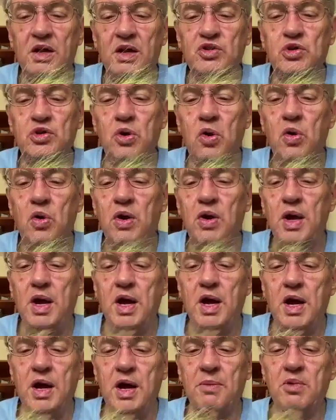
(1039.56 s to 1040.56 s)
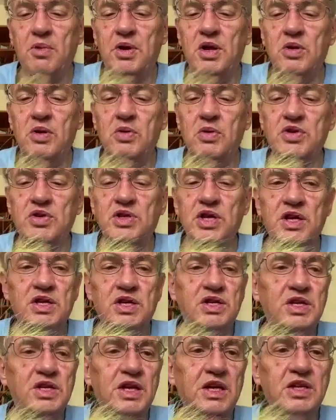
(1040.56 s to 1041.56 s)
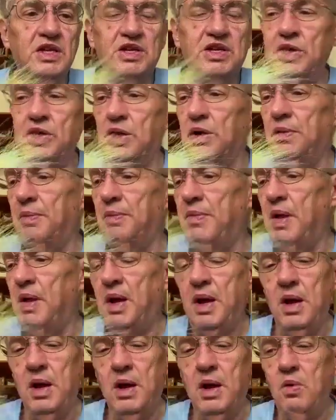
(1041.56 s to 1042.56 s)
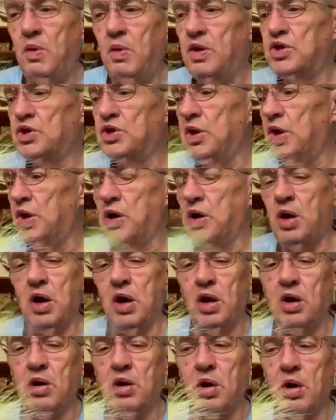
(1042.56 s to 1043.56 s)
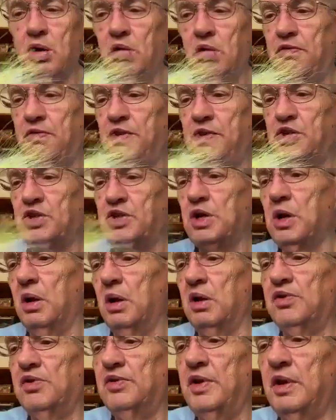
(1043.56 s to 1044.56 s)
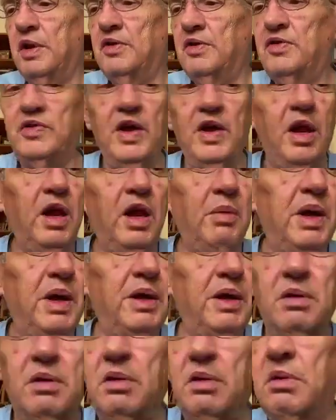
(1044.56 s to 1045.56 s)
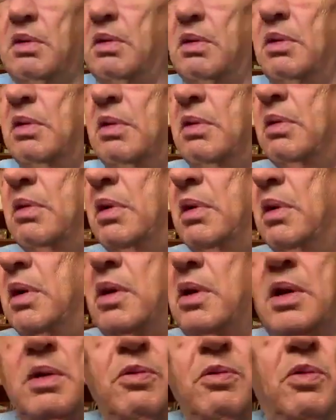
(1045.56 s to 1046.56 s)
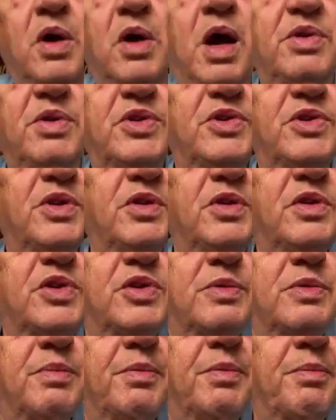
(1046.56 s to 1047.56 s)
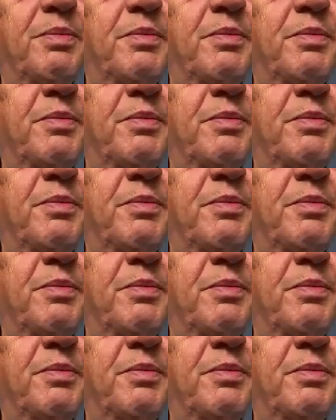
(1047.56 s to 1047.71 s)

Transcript: So I'm going to use these things here, which are called fish skulls. Now, sell them at Robinson's.